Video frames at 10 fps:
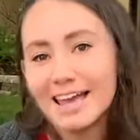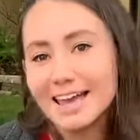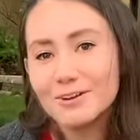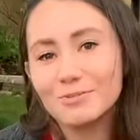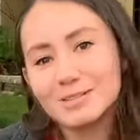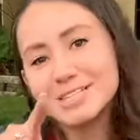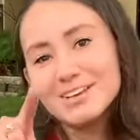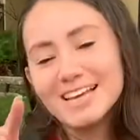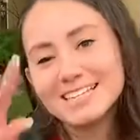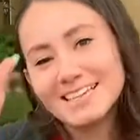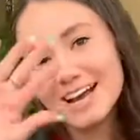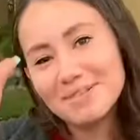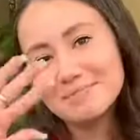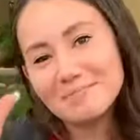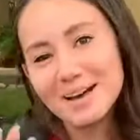and we'll see you next
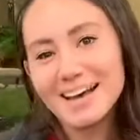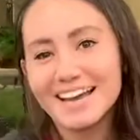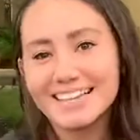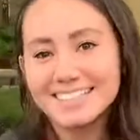time. Bye.